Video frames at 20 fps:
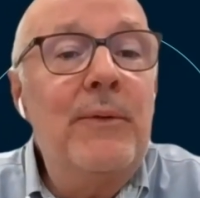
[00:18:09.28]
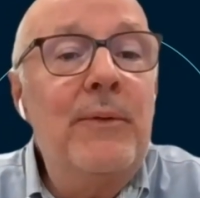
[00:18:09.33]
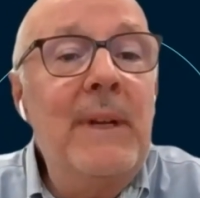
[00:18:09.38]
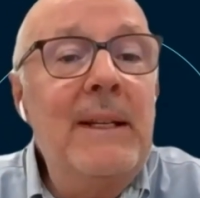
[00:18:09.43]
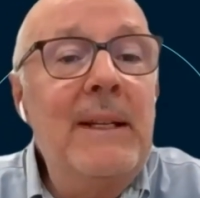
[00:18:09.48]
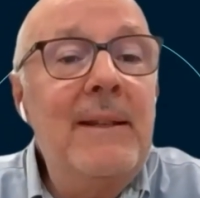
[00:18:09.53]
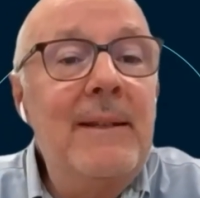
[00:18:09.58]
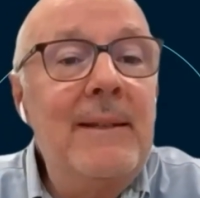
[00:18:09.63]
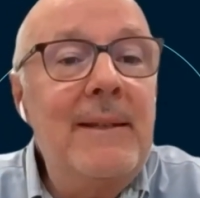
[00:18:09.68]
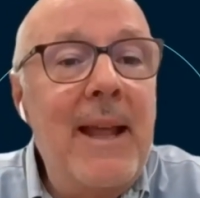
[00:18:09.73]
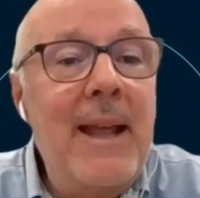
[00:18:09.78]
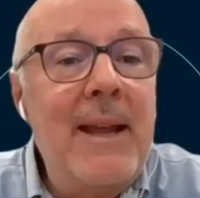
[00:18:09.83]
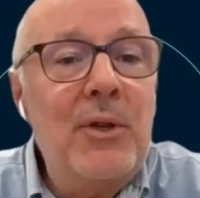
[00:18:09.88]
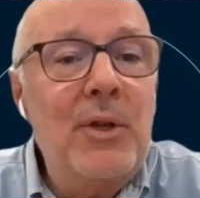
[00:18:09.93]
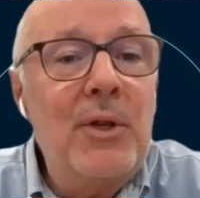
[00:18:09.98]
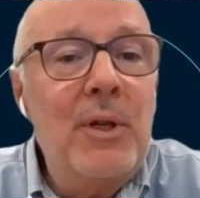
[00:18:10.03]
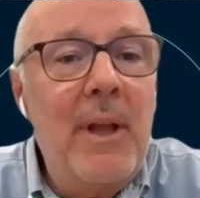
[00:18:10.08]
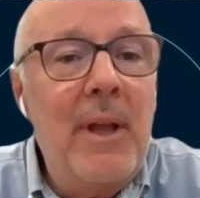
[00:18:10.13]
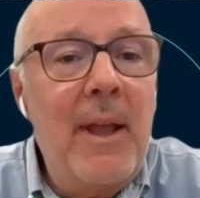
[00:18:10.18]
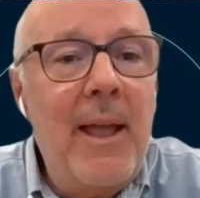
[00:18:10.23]
this year,
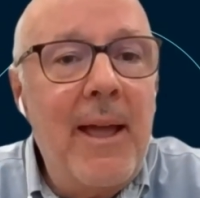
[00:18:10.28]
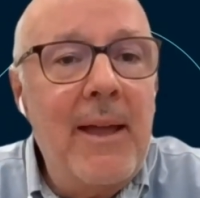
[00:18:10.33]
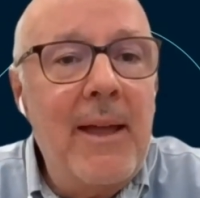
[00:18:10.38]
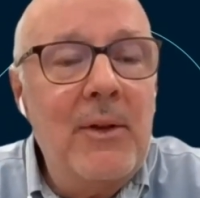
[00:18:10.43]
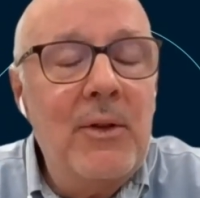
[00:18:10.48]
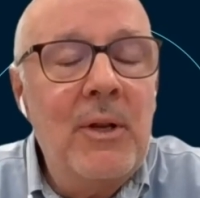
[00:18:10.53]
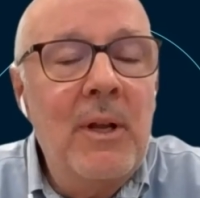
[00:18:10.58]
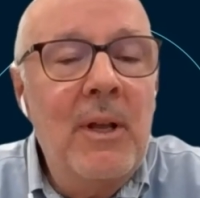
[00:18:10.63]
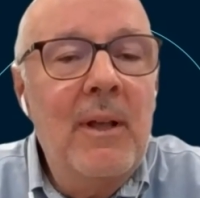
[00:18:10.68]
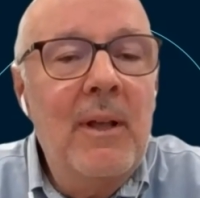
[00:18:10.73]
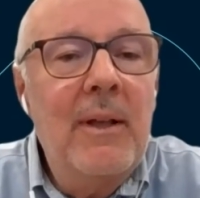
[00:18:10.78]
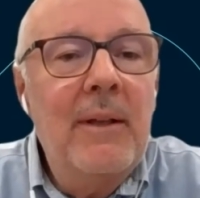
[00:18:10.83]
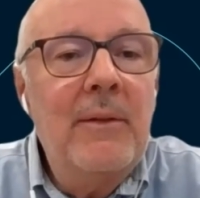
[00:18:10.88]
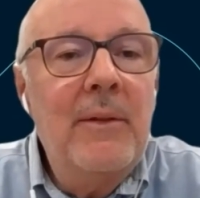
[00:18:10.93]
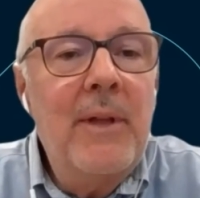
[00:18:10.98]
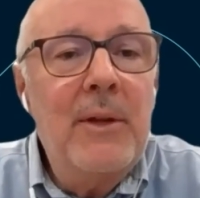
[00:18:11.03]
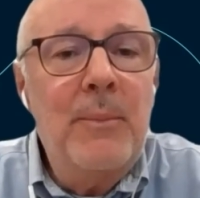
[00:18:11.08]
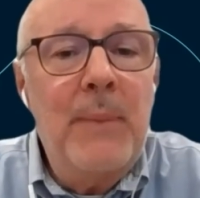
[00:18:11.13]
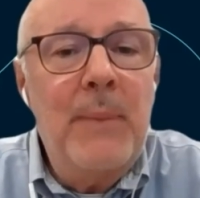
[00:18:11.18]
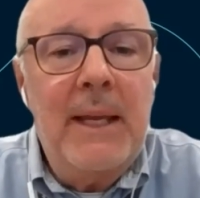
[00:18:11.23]
so much higher
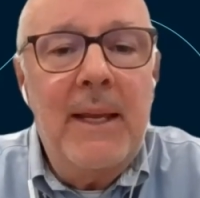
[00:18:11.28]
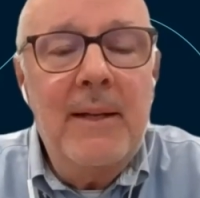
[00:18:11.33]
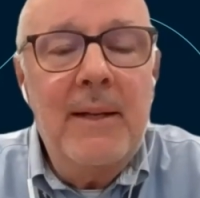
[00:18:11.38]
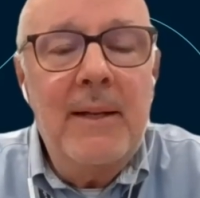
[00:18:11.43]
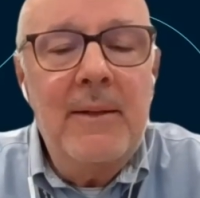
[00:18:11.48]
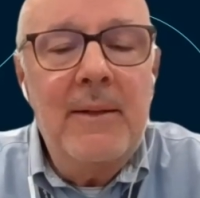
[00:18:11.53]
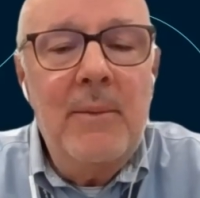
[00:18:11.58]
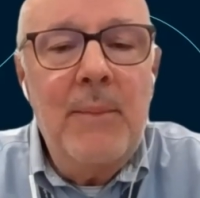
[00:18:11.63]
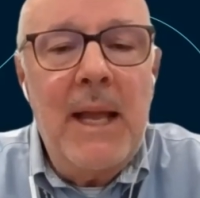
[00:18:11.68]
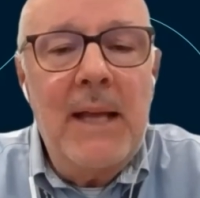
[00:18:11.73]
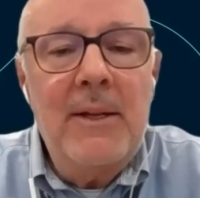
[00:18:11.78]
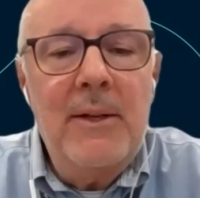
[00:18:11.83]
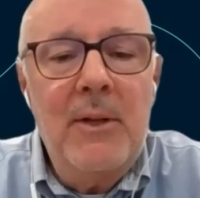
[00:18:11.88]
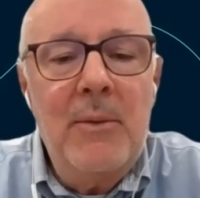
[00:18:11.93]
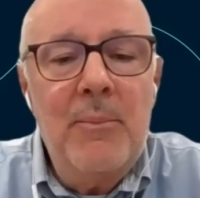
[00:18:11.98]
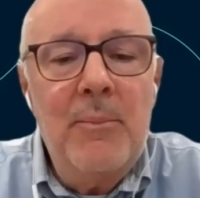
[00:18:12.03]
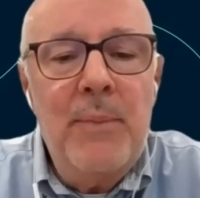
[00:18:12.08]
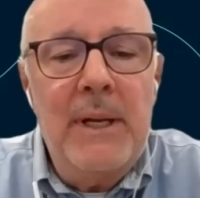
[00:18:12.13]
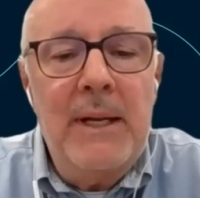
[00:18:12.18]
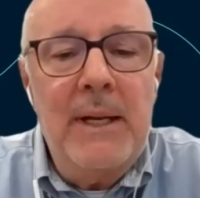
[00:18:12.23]
than the
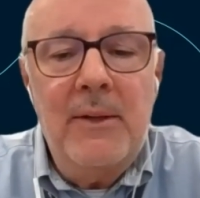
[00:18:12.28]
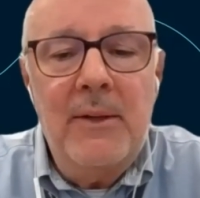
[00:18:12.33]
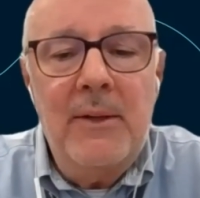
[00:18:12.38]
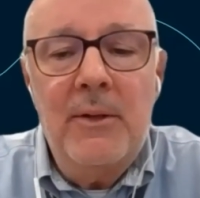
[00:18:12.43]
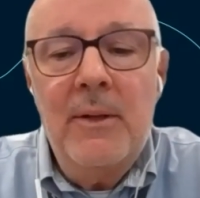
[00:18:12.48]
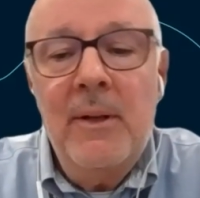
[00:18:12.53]
27